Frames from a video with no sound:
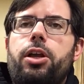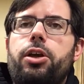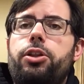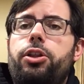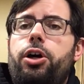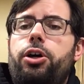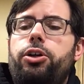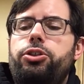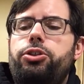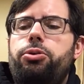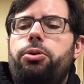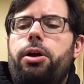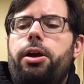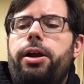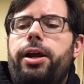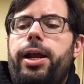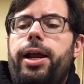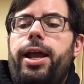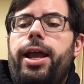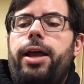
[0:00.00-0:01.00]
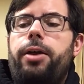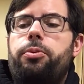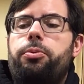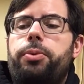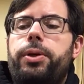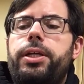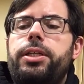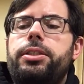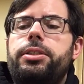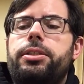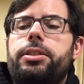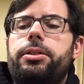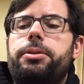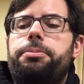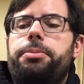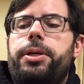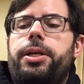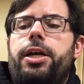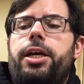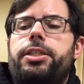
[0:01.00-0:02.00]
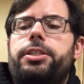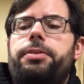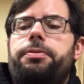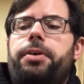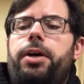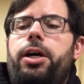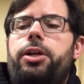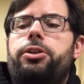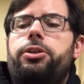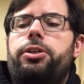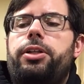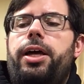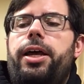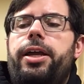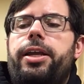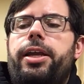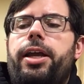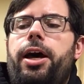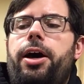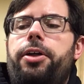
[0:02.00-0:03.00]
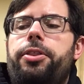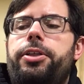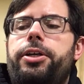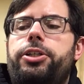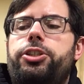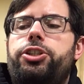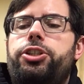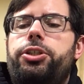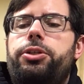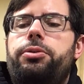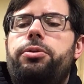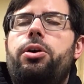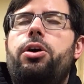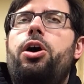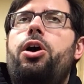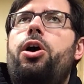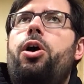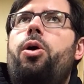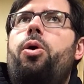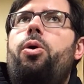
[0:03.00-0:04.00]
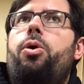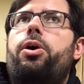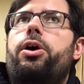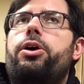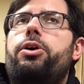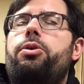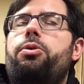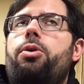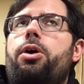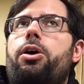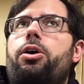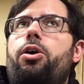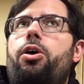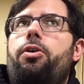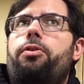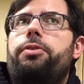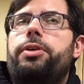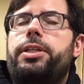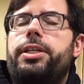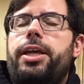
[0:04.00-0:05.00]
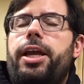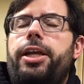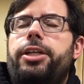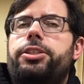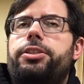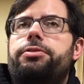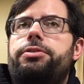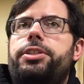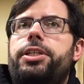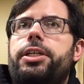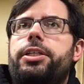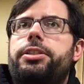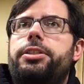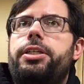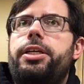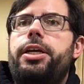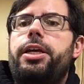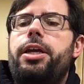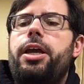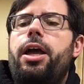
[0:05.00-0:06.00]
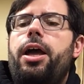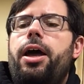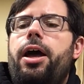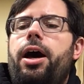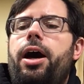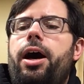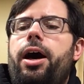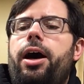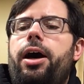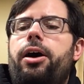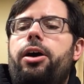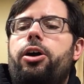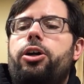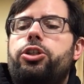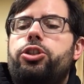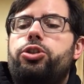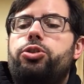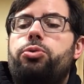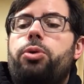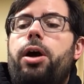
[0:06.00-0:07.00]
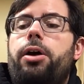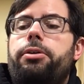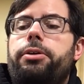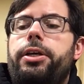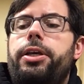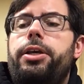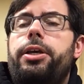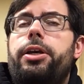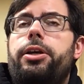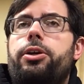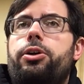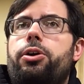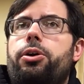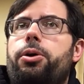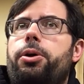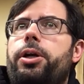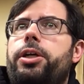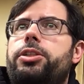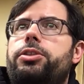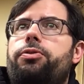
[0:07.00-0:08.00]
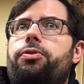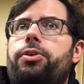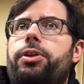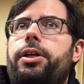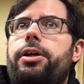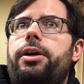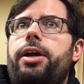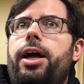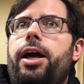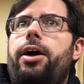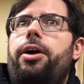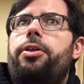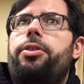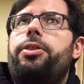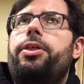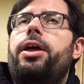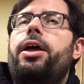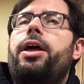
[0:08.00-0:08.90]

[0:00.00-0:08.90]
Those who are at risk because of an underlying health issue or who are over the age of 60 are strongly encouraged for their health